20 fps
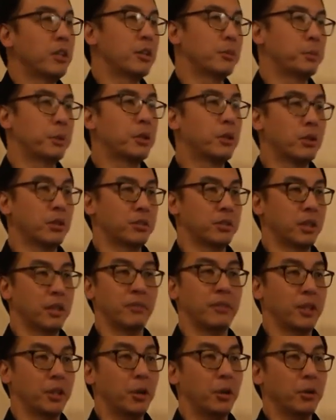Because
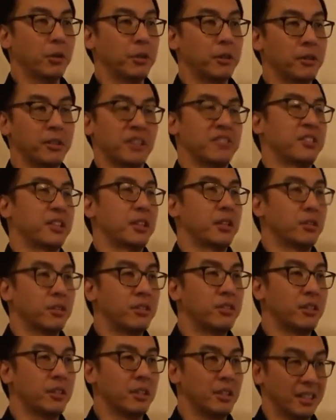if they don't, there's nothing to
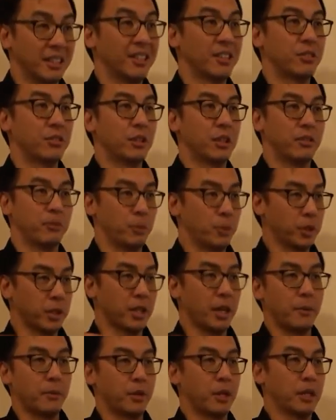see. Literally, if you put a
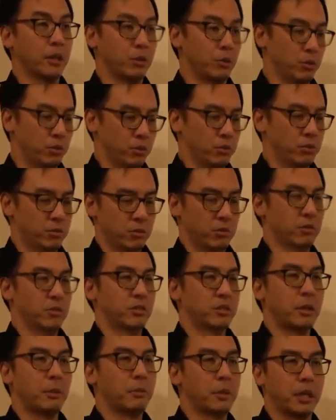camera into
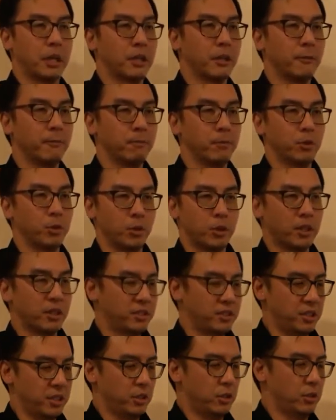something, you can't
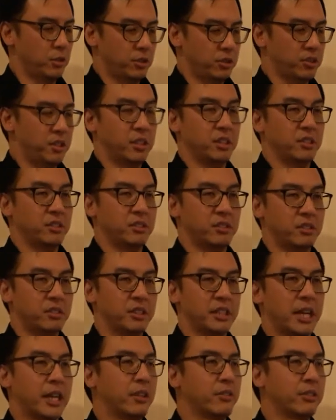see it. All you see is
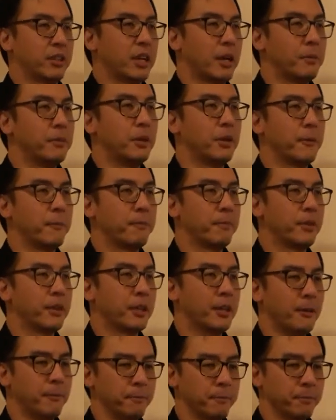the end of the camera.
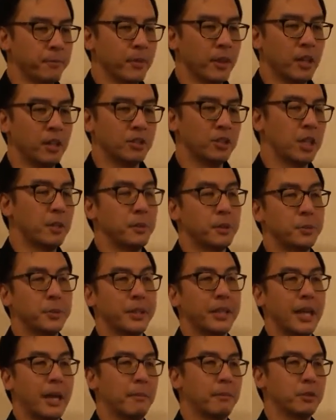Yeah, so there must be a
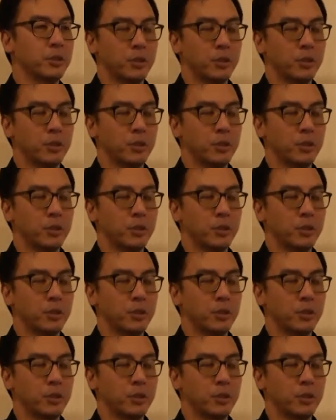gap.